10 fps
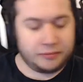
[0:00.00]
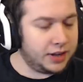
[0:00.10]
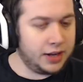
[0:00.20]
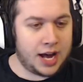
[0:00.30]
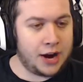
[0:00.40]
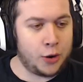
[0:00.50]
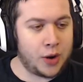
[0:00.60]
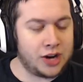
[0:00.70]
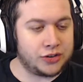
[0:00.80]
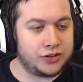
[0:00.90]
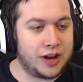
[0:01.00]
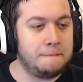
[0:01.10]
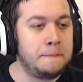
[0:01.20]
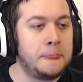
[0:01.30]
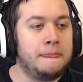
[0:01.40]
I don't know what I just said.
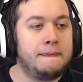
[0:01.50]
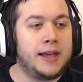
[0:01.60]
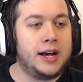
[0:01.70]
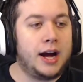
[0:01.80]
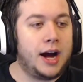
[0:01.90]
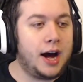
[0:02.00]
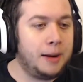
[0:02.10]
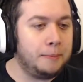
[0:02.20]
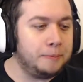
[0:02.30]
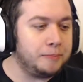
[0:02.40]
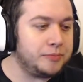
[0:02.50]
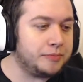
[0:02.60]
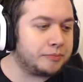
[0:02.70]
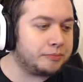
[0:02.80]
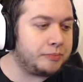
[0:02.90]
Um,
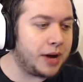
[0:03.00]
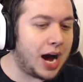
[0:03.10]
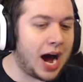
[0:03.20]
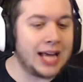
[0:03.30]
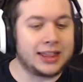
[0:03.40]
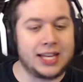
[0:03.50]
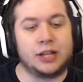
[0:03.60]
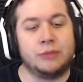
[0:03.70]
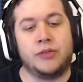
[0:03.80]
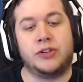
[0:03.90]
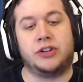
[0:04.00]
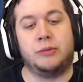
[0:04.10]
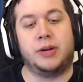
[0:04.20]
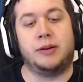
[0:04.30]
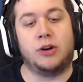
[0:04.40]
I think the movie's going to
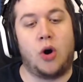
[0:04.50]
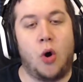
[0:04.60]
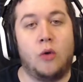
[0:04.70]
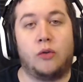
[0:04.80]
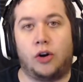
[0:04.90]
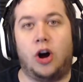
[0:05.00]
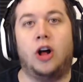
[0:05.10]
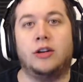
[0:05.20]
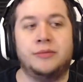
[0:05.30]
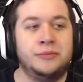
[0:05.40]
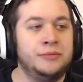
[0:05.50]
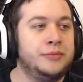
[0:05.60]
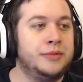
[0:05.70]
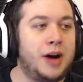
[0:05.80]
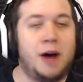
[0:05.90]
be overall
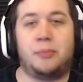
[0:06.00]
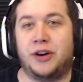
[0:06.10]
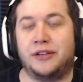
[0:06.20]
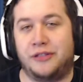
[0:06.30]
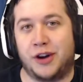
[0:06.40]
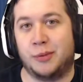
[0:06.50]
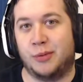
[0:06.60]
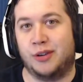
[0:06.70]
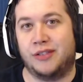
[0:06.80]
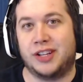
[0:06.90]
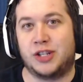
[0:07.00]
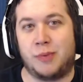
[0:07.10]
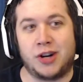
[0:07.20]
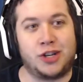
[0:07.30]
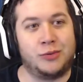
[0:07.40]
a pretty funny movie,
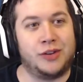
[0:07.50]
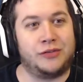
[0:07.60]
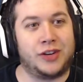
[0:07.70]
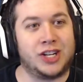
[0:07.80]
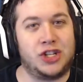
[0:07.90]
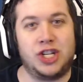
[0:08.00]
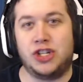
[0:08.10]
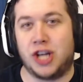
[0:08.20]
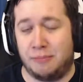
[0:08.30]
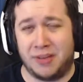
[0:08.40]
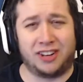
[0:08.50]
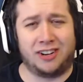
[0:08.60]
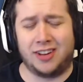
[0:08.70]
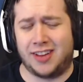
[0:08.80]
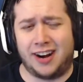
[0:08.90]
especially with fucking T J Miller
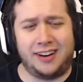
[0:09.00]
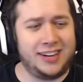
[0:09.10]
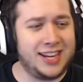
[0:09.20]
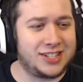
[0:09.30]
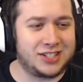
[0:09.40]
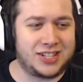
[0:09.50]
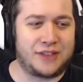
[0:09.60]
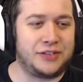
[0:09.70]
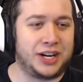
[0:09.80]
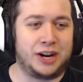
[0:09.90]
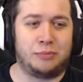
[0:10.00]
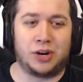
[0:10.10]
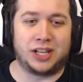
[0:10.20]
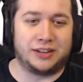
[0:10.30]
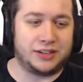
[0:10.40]
in there. It's definitely going to
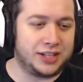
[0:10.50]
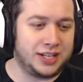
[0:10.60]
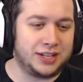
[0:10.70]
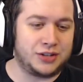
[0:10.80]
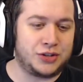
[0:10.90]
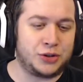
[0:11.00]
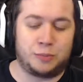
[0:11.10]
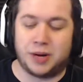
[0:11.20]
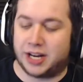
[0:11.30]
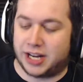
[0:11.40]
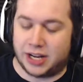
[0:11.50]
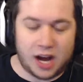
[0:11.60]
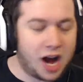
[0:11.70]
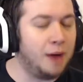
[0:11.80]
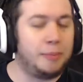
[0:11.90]
bring the, the stupidity
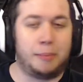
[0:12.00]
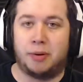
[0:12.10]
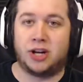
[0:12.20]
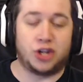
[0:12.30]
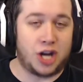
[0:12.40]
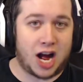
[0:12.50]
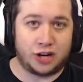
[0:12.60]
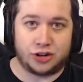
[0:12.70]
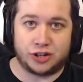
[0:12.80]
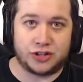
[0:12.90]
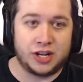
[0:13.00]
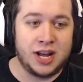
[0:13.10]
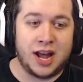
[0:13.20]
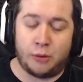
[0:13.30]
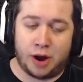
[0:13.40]
up a bunch of notches.
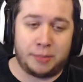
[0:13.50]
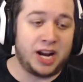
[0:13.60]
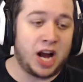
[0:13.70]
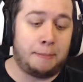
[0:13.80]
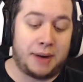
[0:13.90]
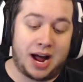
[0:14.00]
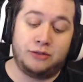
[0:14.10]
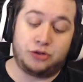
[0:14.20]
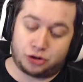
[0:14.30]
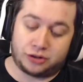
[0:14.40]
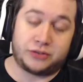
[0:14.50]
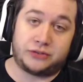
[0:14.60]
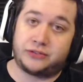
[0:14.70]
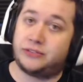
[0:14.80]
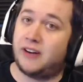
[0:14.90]
And when I mean up, I sure as
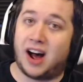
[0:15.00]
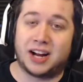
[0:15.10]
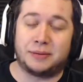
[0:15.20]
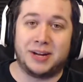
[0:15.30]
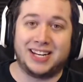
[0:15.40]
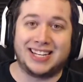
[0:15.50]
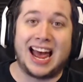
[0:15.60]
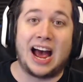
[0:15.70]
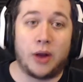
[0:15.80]
fuck mean down.